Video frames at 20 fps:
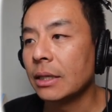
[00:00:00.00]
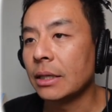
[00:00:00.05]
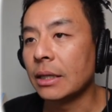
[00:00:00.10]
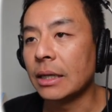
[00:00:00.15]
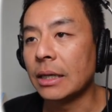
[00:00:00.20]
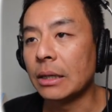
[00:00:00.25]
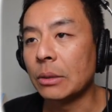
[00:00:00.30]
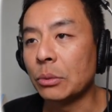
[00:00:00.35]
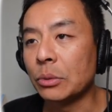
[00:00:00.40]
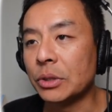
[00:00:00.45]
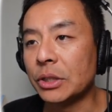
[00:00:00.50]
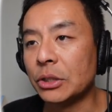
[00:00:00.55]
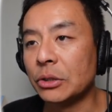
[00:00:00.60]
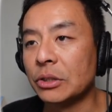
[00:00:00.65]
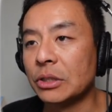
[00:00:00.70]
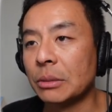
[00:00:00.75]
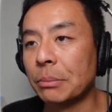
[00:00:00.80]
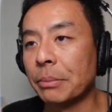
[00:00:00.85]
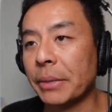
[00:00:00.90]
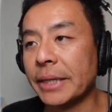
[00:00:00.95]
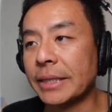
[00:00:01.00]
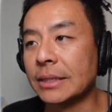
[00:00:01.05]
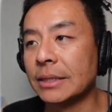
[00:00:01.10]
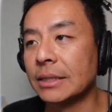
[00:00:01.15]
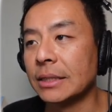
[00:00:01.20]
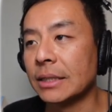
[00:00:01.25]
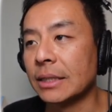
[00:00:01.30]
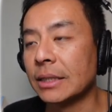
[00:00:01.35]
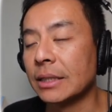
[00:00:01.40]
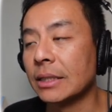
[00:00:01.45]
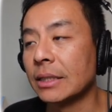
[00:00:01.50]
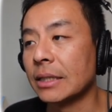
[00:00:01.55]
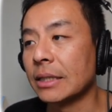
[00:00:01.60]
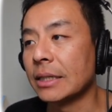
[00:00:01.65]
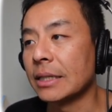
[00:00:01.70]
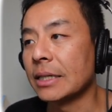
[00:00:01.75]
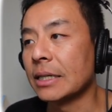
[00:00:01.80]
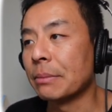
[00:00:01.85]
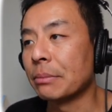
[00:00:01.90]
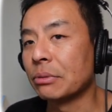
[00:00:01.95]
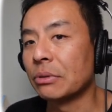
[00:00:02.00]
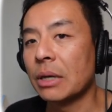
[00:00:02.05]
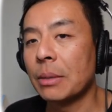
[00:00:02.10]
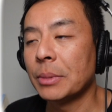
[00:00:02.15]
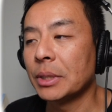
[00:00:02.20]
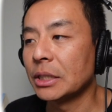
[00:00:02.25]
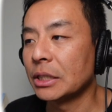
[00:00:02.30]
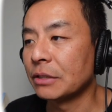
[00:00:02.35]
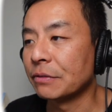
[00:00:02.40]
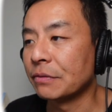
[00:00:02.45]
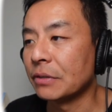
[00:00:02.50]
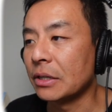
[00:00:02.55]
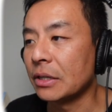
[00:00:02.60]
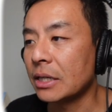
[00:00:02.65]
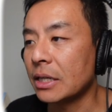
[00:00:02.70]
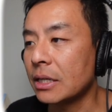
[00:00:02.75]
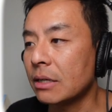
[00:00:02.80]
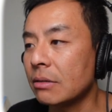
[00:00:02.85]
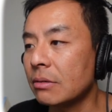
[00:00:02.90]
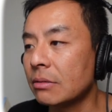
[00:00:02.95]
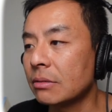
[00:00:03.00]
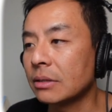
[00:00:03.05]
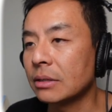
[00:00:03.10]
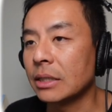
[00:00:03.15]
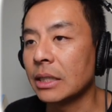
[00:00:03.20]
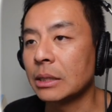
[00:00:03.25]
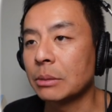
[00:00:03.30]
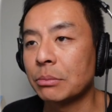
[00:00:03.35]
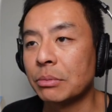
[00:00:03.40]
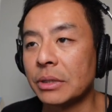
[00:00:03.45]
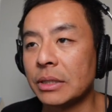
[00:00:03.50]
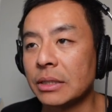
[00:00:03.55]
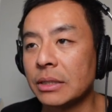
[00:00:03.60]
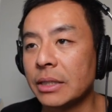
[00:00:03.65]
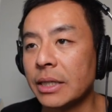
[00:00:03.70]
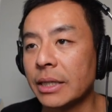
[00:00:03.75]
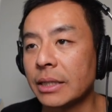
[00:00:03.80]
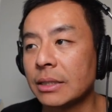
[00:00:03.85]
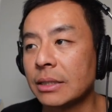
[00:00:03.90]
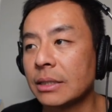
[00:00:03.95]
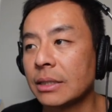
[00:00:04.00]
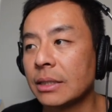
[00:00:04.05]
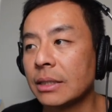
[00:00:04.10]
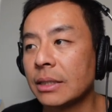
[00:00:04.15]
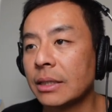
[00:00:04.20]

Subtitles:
We'll just use the basic parameters for now. So let's press next.